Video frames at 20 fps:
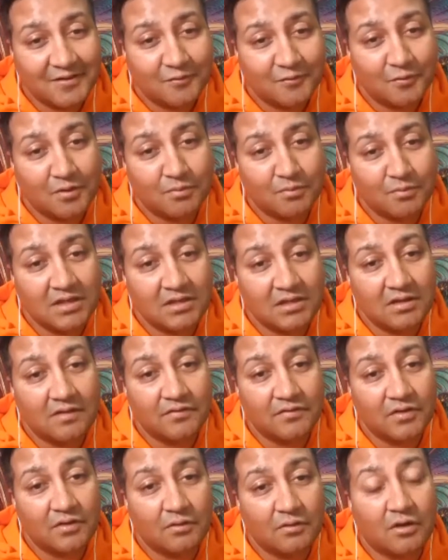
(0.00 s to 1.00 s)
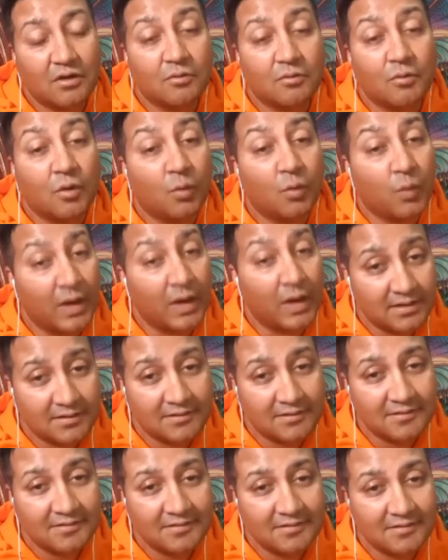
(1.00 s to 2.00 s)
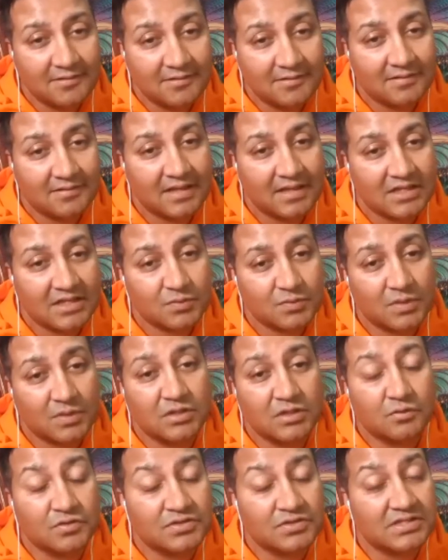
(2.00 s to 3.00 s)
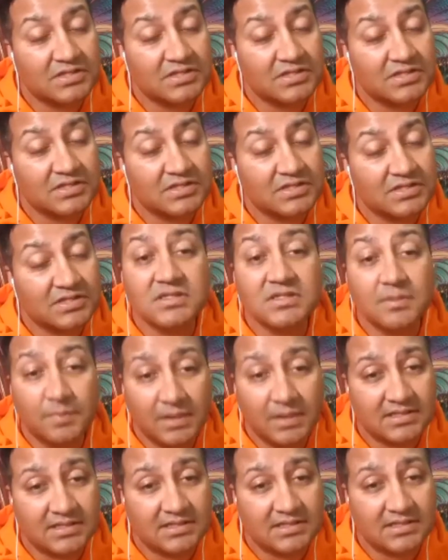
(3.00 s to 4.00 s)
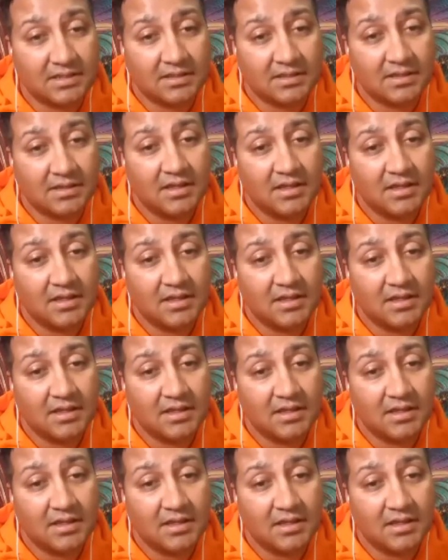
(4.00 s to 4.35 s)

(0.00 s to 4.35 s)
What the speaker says: when many of you are awakened, that's when you will see some stability.